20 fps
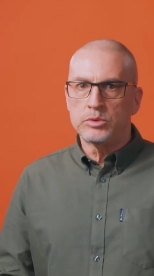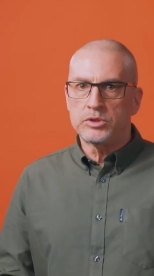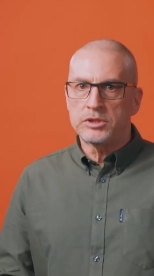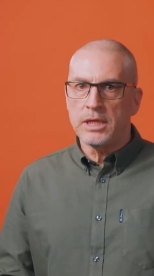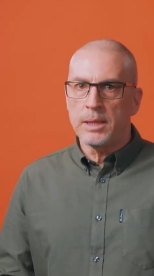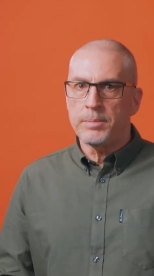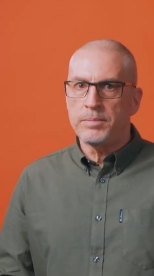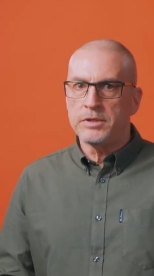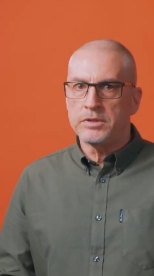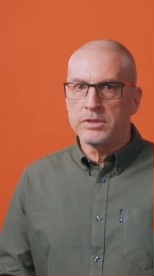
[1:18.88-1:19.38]

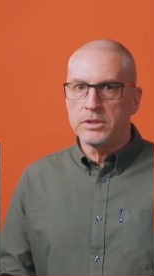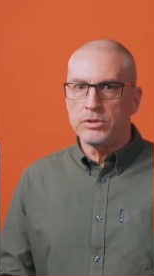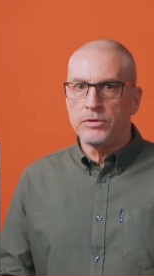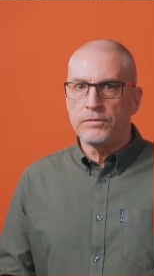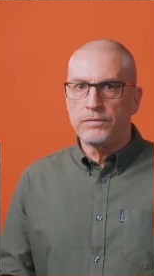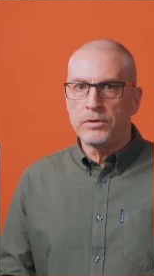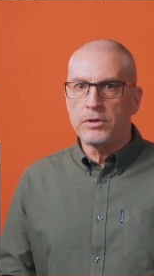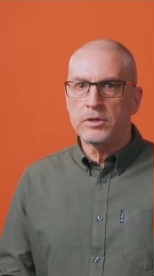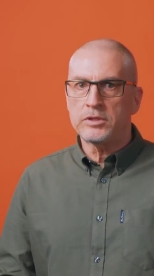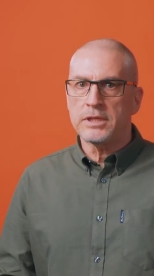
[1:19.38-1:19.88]
step is that you
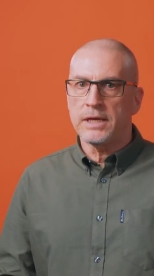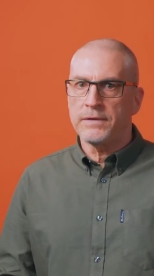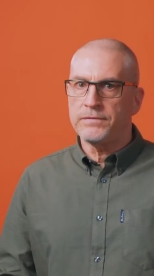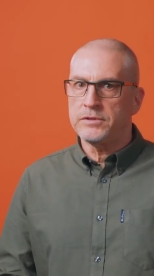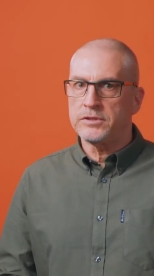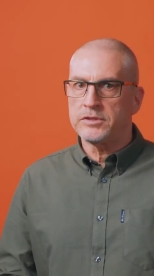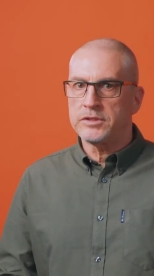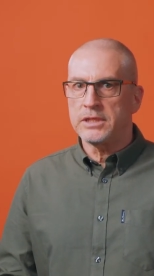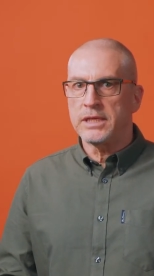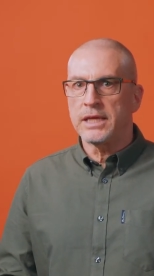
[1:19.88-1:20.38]
first have
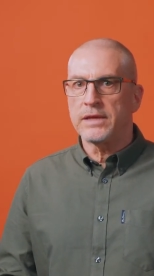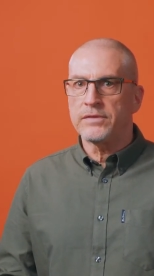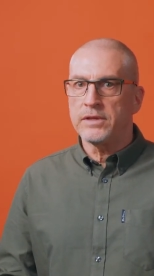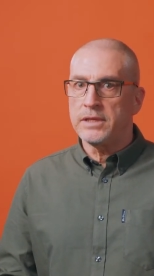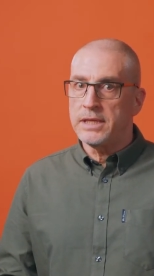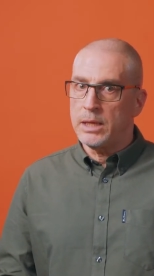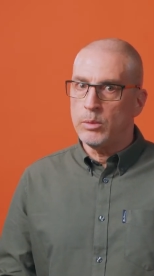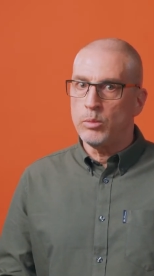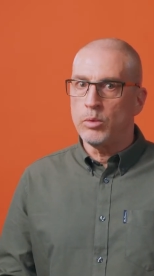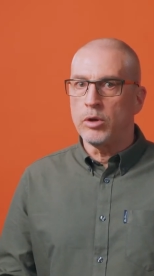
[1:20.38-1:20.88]
to select the
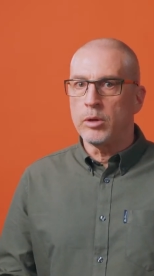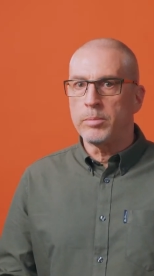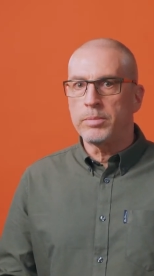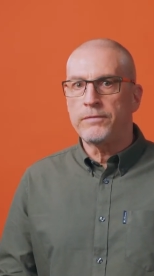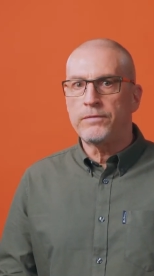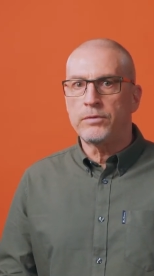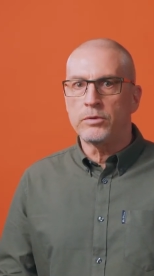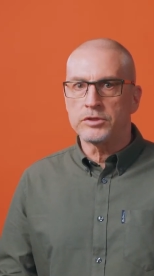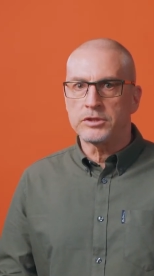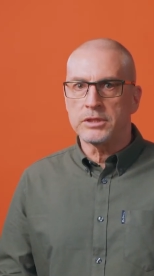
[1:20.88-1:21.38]
network
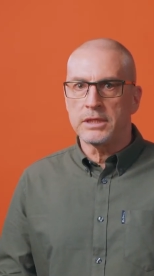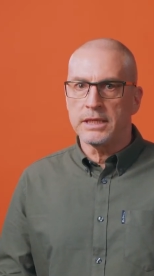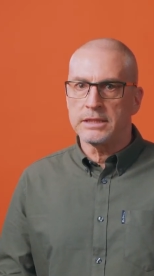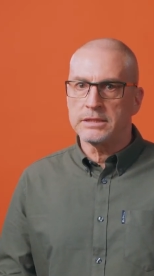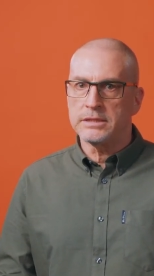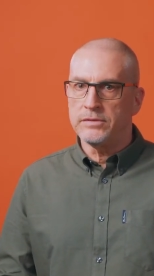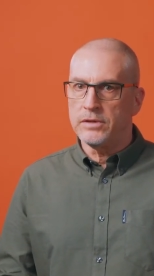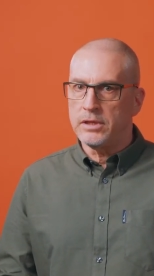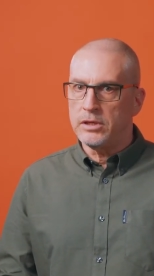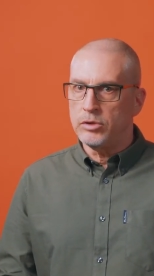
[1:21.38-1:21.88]
before
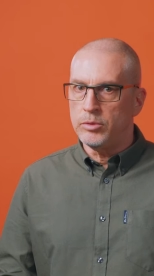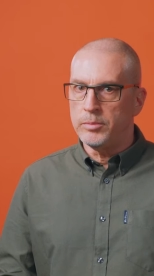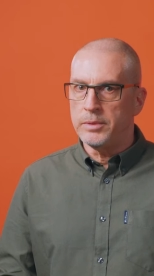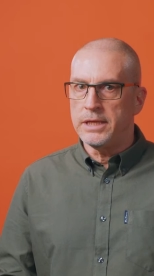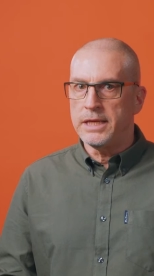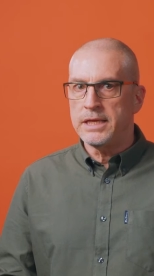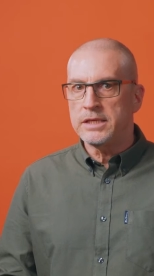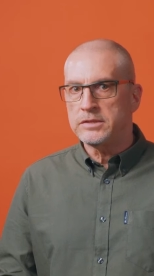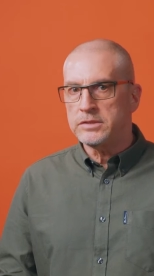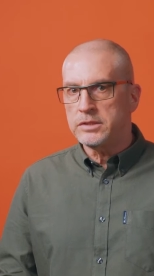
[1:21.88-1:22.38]
selecting the
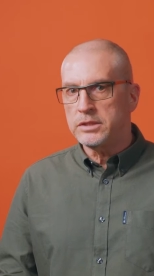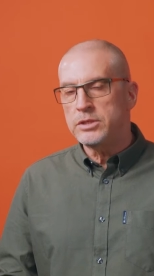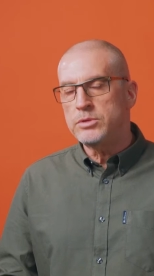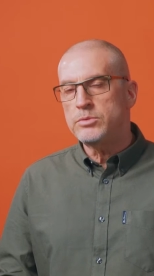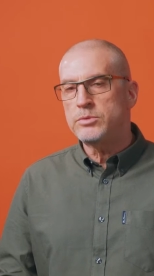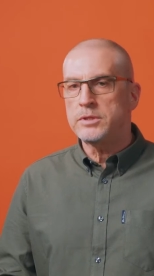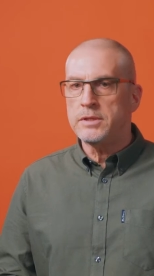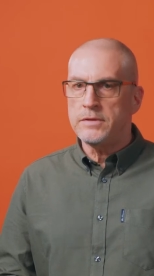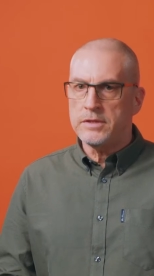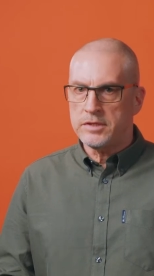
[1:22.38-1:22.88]
luminaires to
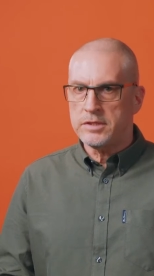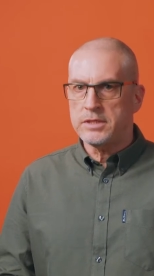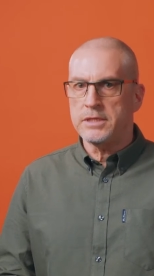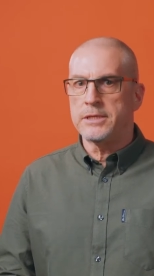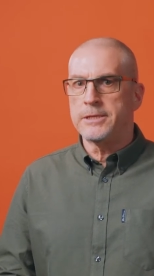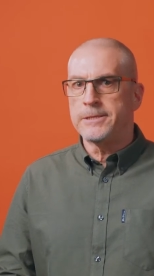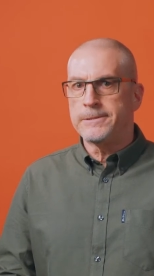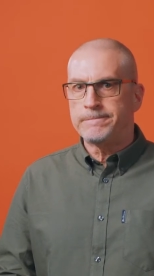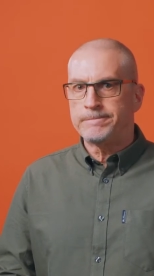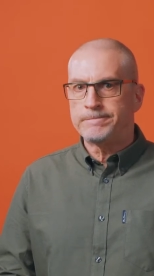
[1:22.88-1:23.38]
use in the
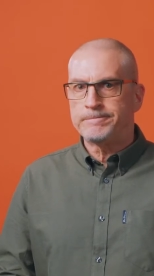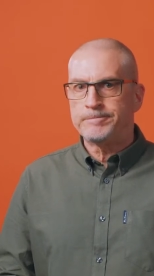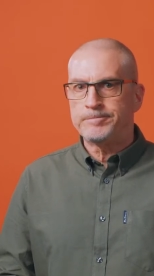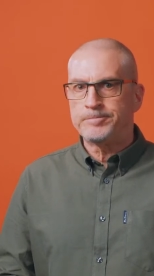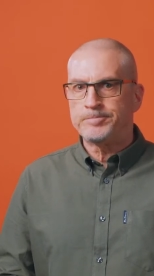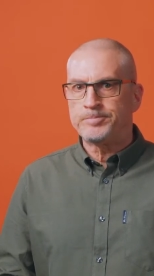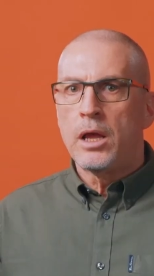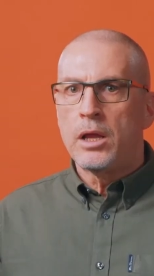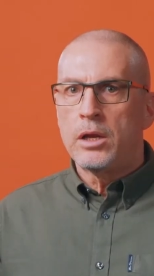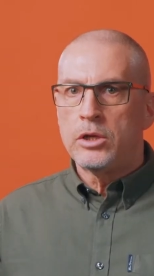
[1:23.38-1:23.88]
scene.
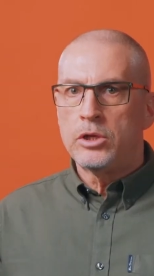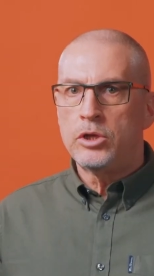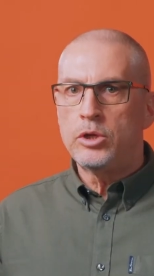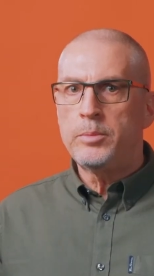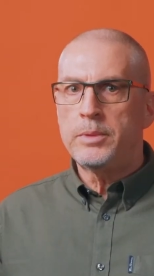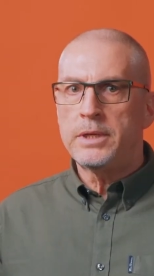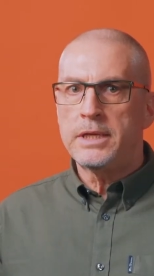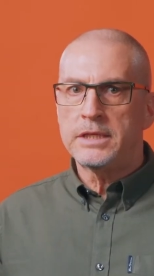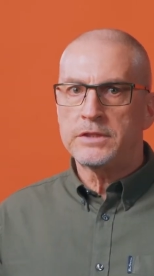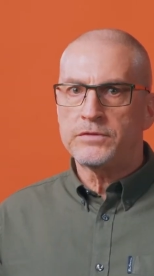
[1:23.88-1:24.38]

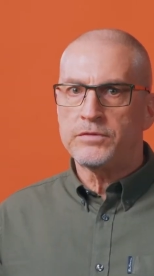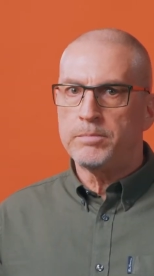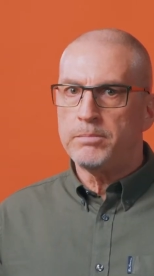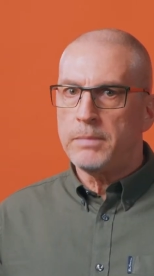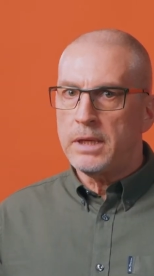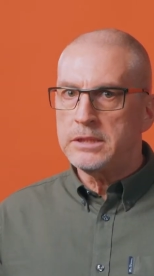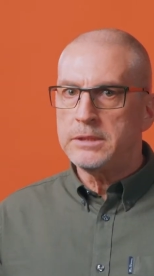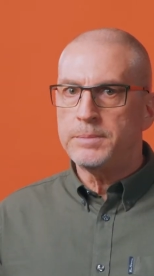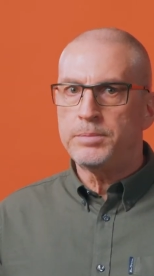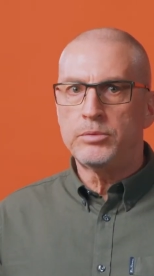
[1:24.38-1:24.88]
Luminaires from
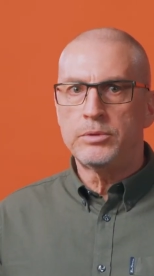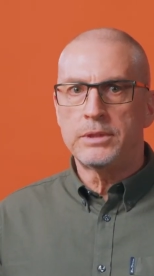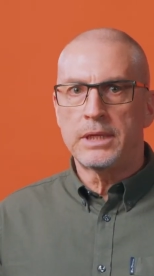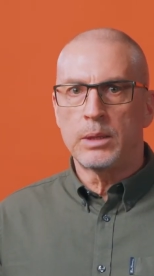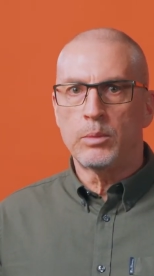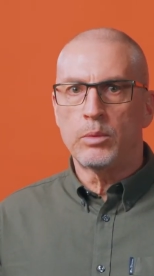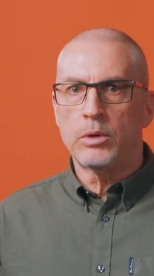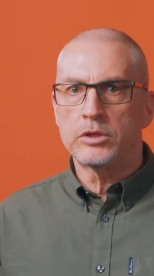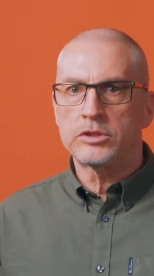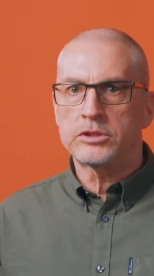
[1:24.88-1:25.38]
multiple
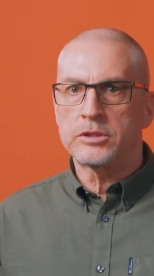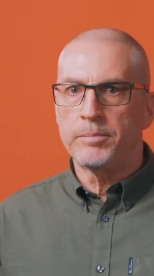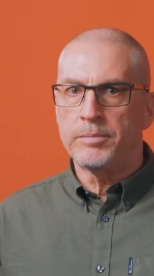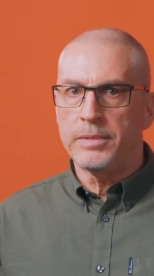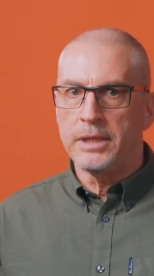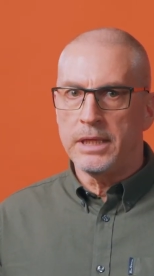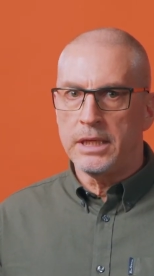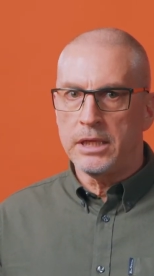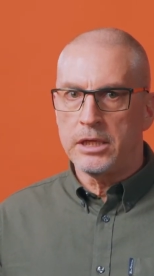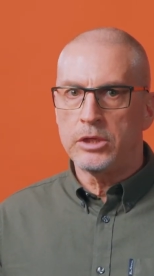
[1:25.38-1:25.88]
networks can
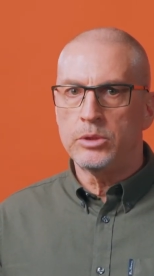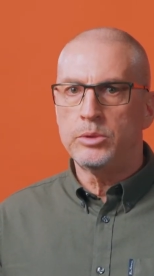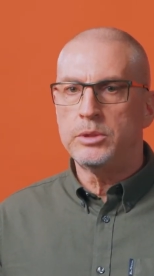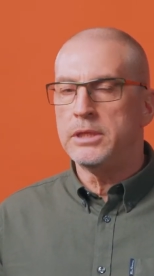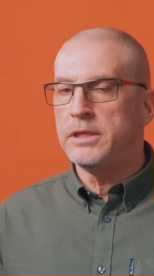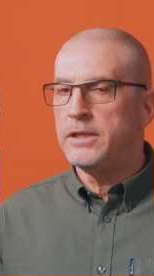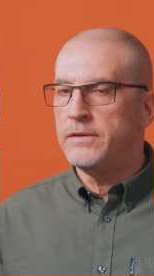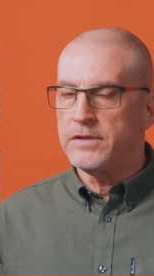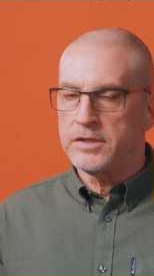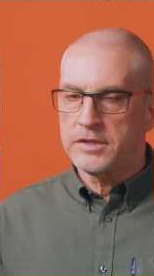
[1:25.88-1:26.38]
be
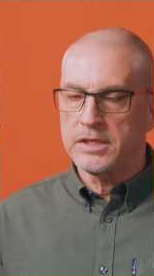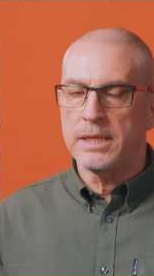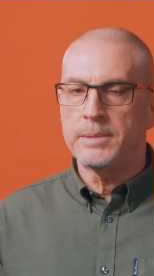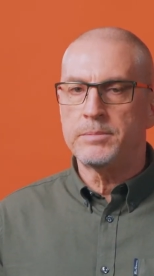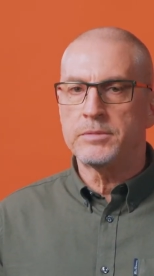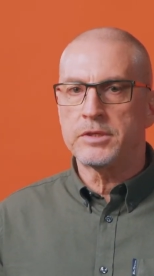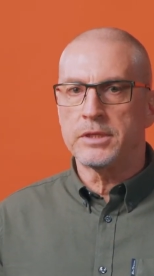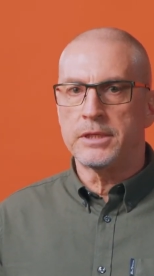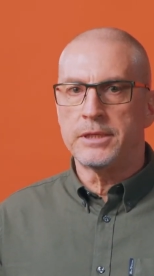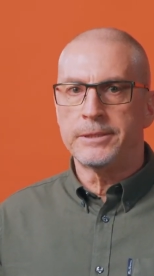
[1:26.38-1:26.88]
included in the
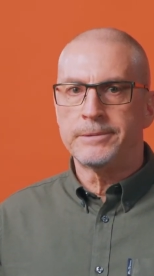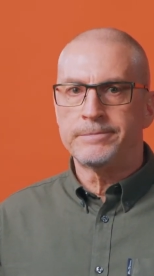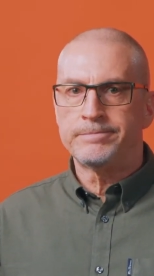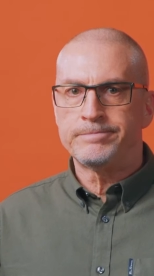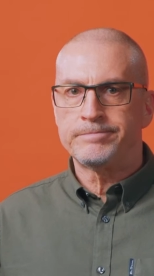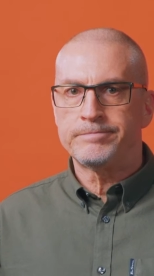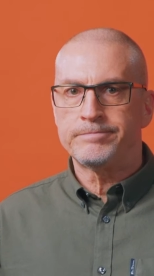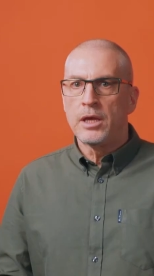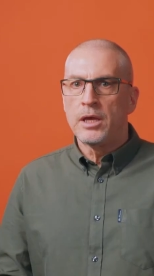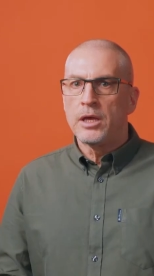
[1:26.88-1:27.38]
same scene.
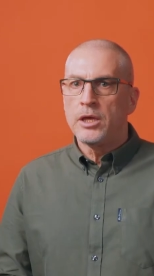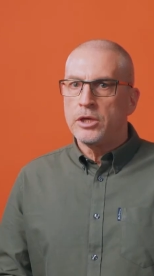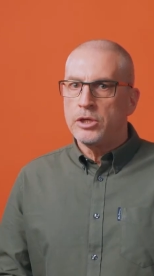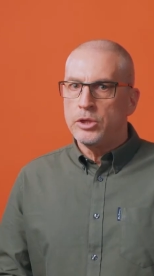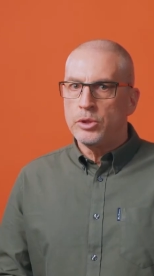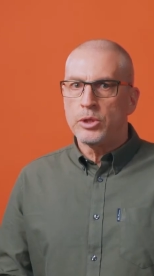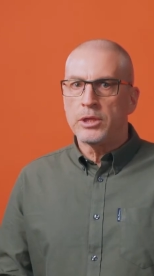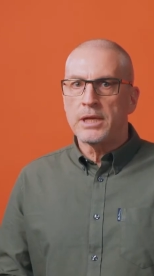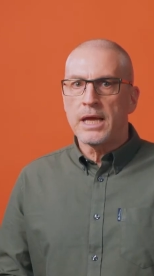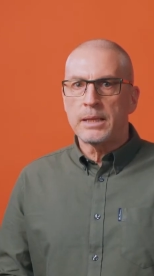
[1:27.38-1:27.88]

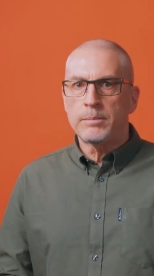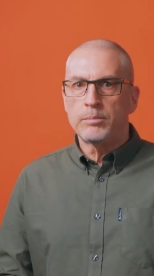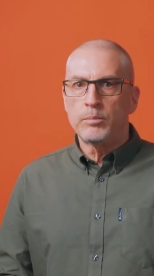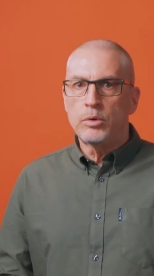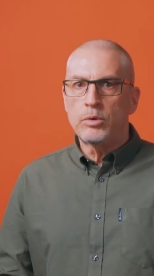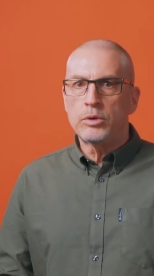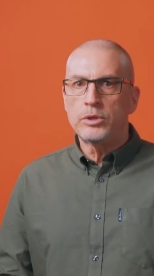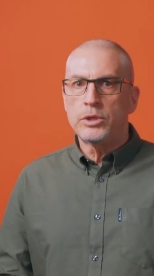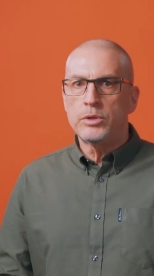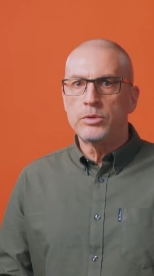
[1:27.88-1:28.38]
You can add
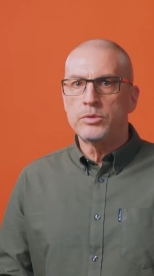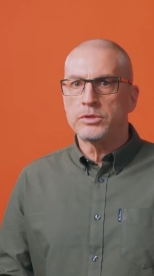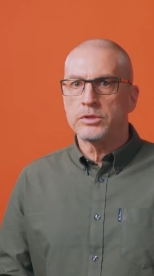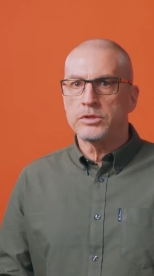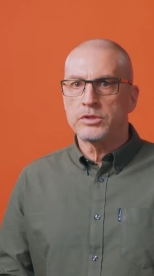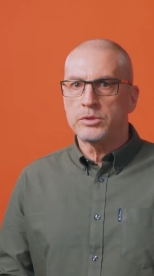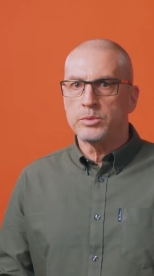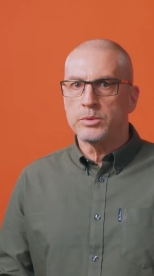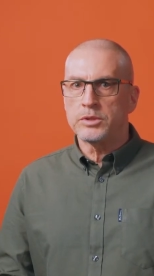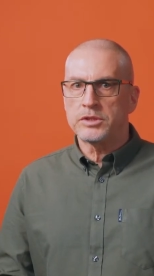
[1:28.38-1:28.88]
more
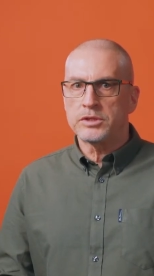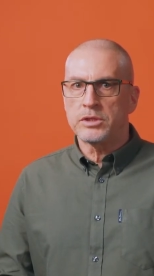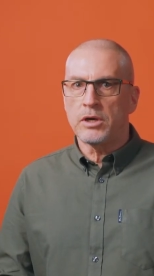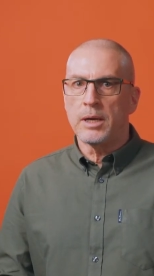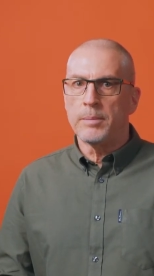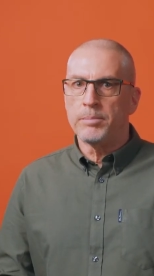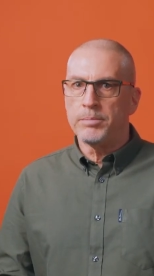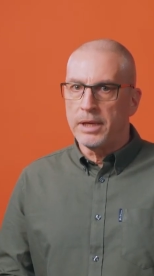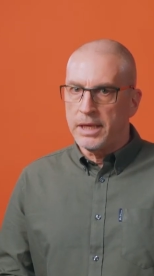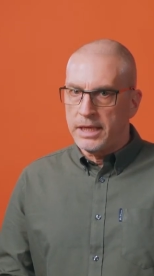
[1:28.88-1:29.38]
users to a
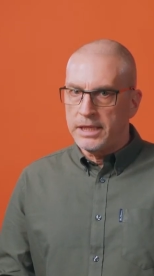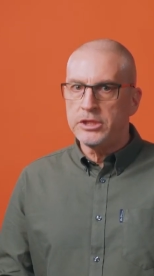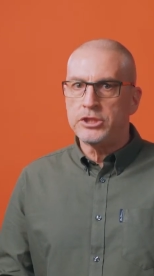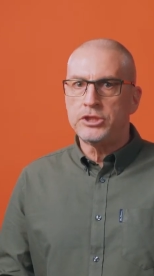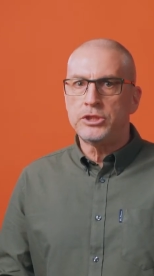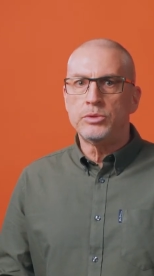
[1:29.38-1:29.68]
site, but each